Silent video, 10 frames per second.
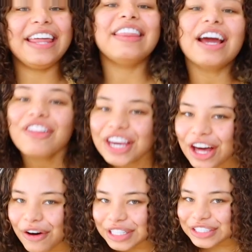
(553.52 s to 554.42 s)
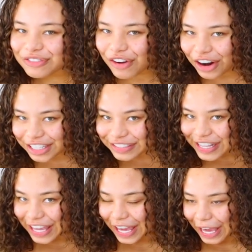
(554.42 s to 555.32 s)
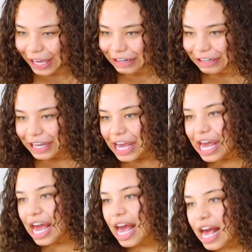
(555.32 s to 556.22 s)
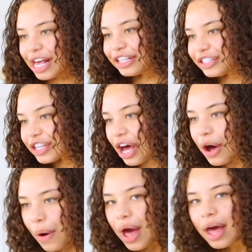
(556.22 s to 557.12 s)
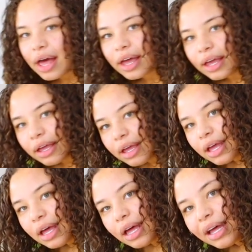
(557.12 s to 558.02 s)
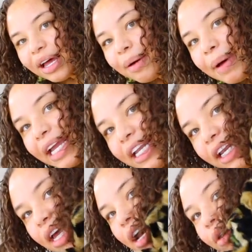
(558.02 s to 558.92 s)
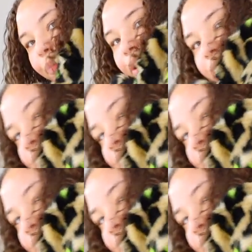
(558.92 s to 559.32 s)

and they only go as far as they can. So I might need help.